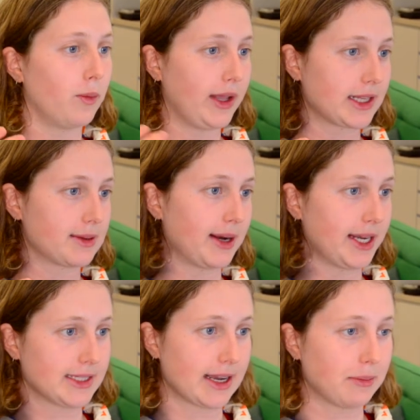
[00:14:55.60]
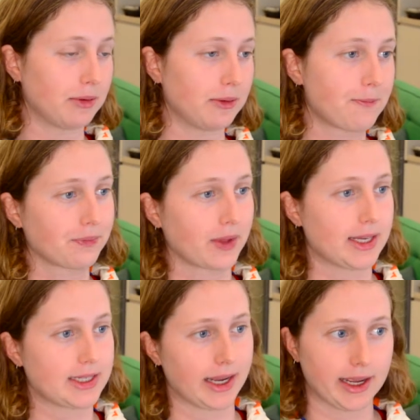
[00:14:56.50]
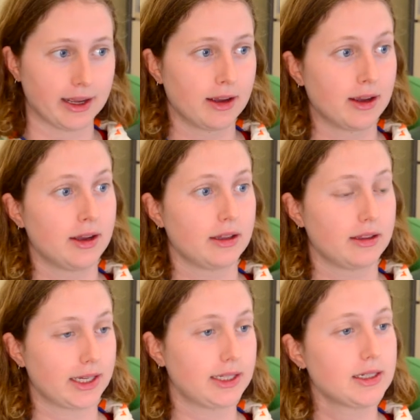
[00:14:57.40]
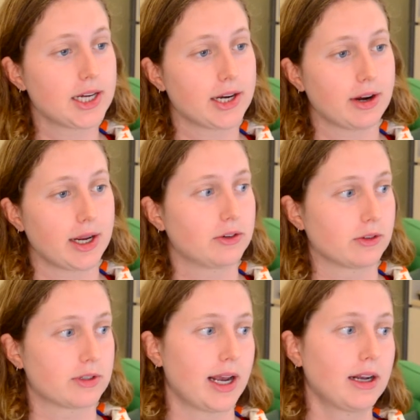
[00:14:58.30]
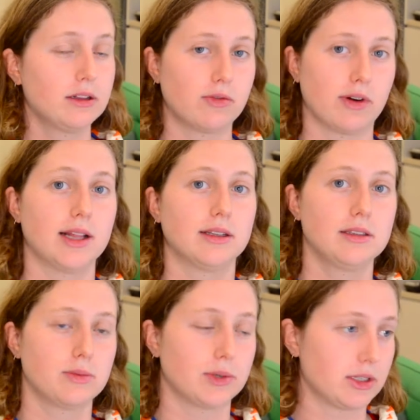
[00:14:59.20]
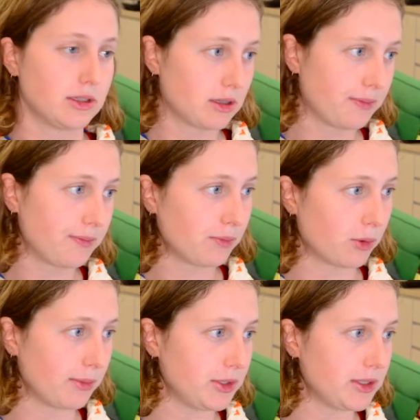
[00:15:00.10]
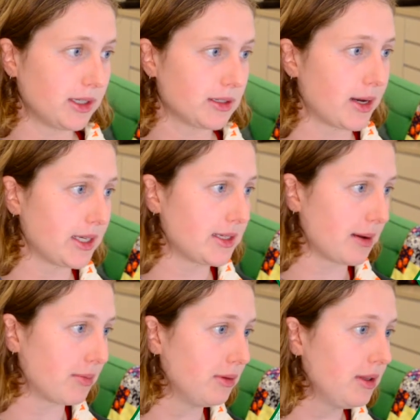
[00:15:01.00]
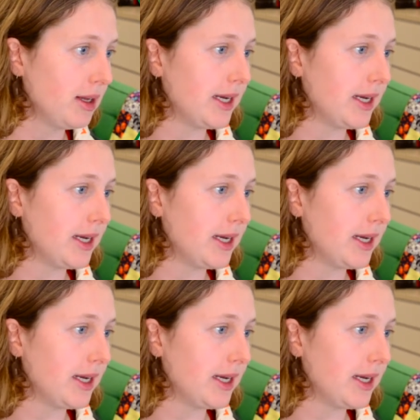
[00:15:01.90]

we get to my example. I say, the intergenerational cycle of violence, which is what I'm using as my example,